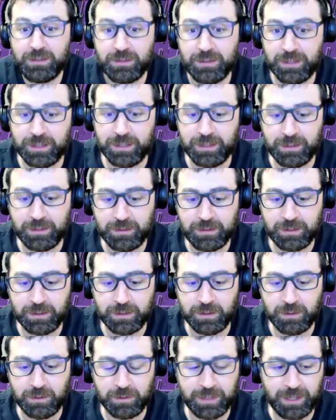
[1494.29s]
And,
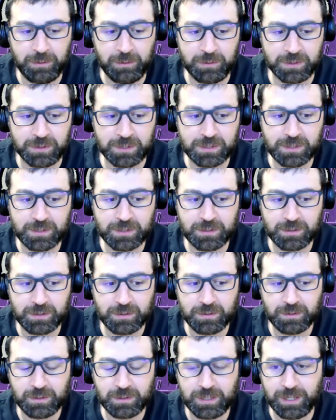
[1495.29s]
that was
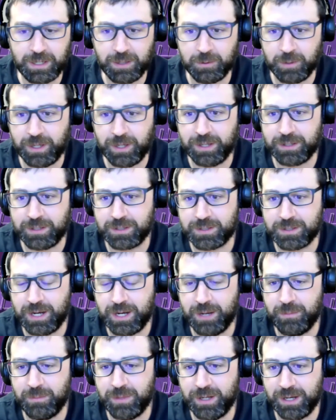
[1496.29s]
kind of right at the
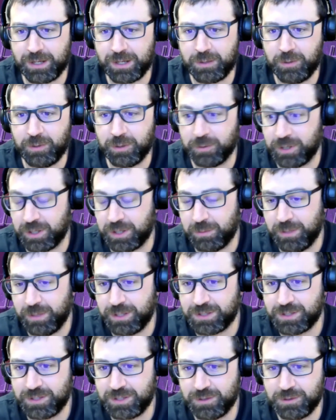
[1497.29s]
time that I quit running
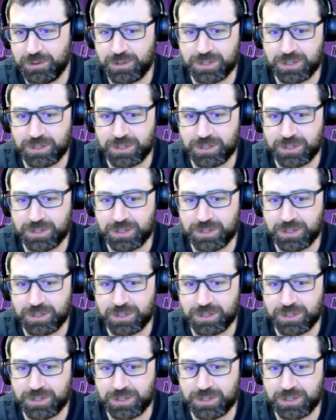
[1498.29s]
meets too,